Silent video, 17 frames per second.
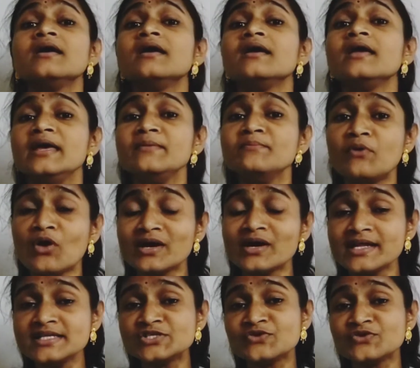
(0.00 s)

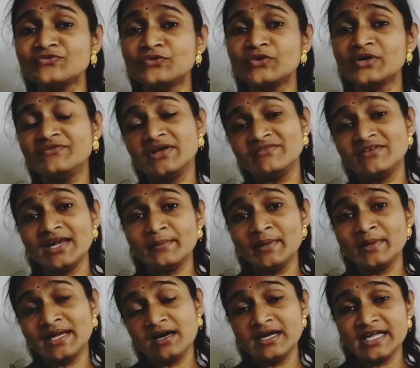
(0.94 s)
importance of food we will
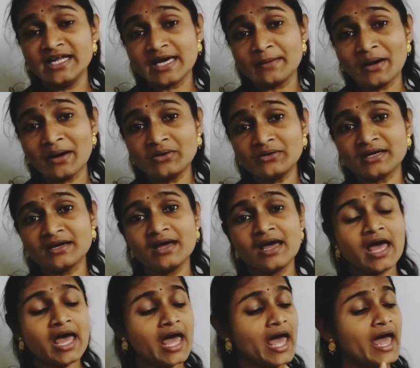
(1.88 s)
be learning about,
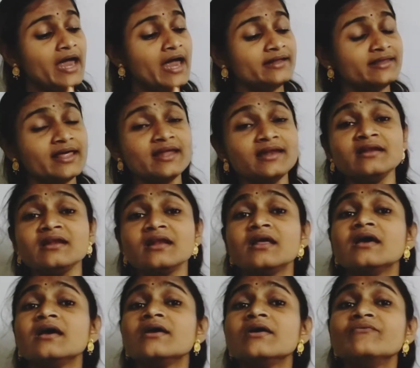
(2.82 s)
and then
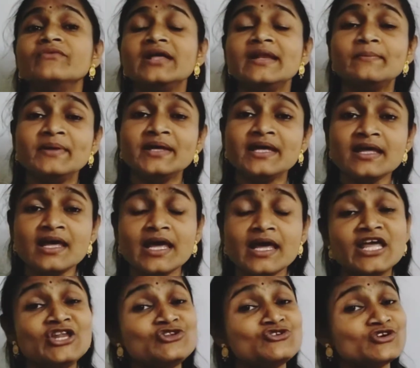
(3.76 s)
we'll be
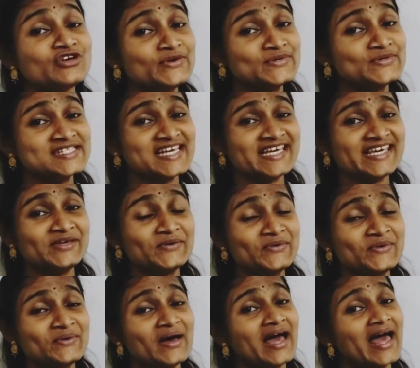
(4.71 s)
introducing
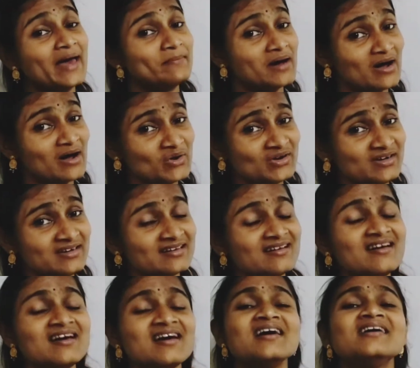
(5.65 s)
you about
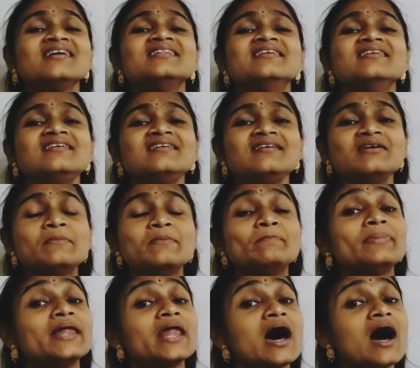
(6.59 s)
the
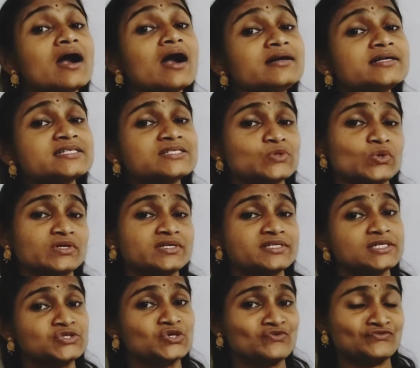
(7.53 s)
plant
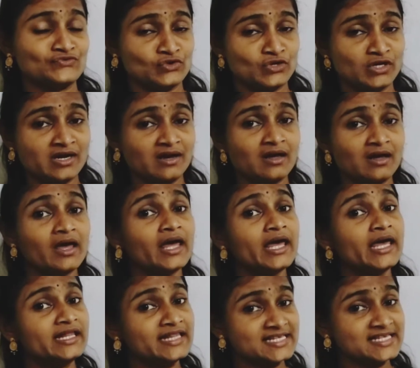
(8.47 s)
sources of food
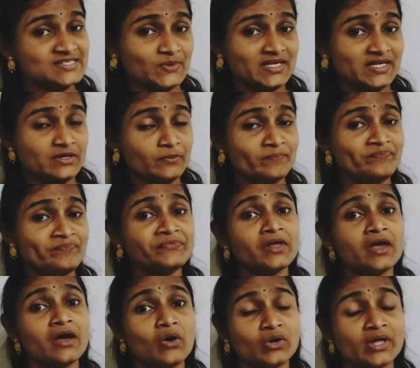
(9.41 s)
in this video.
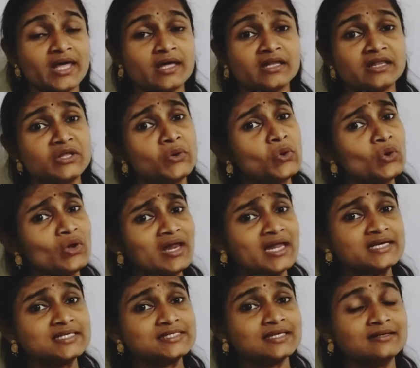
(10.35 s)
Okay, the whole
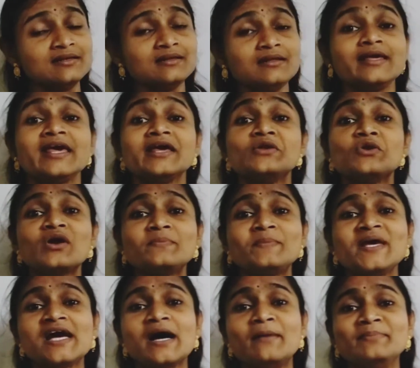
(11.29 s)
lesson cannot
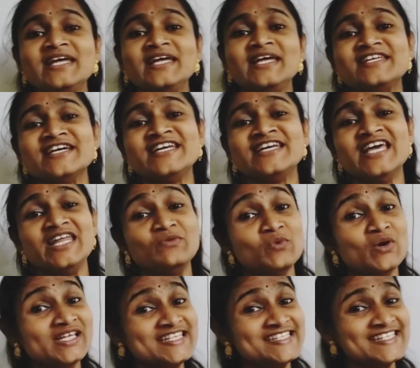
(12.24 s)
be completed in
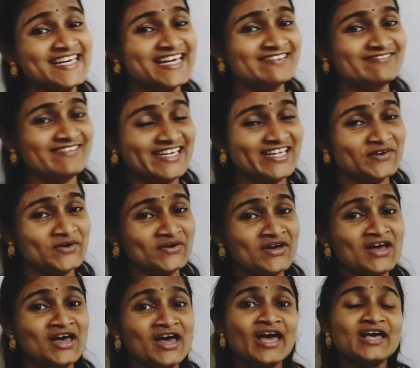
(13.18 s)
one single video,
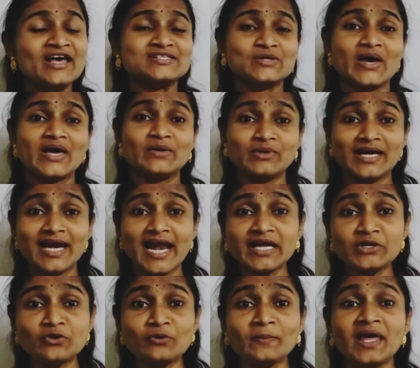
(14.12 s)
so I would like
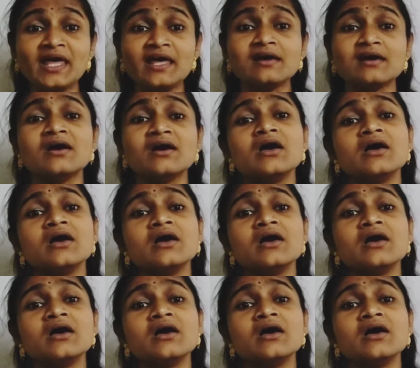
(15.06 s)
to make